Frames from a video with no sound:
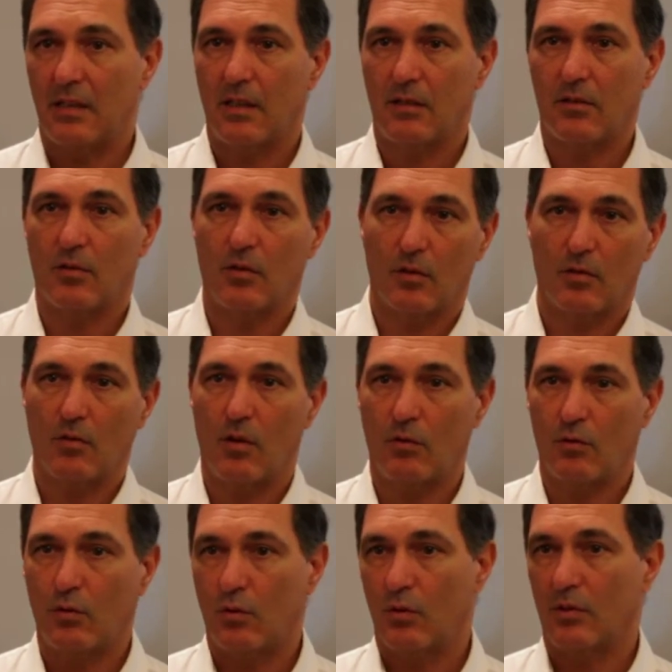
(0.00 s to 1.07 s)
it's going to
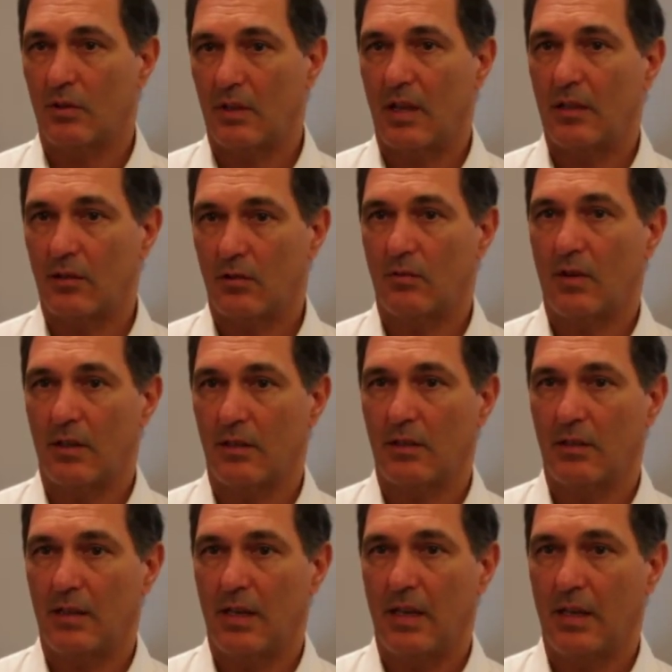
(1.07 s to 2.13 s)
grow towards that stress
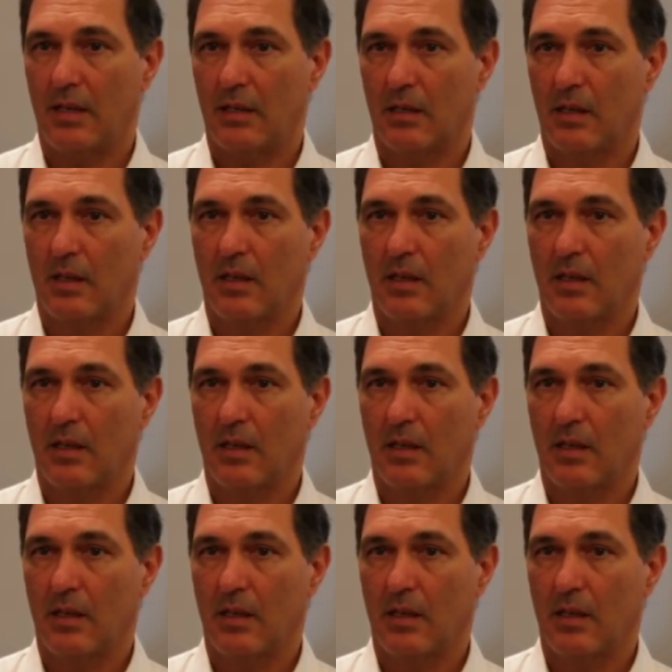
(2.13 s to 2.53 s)
state.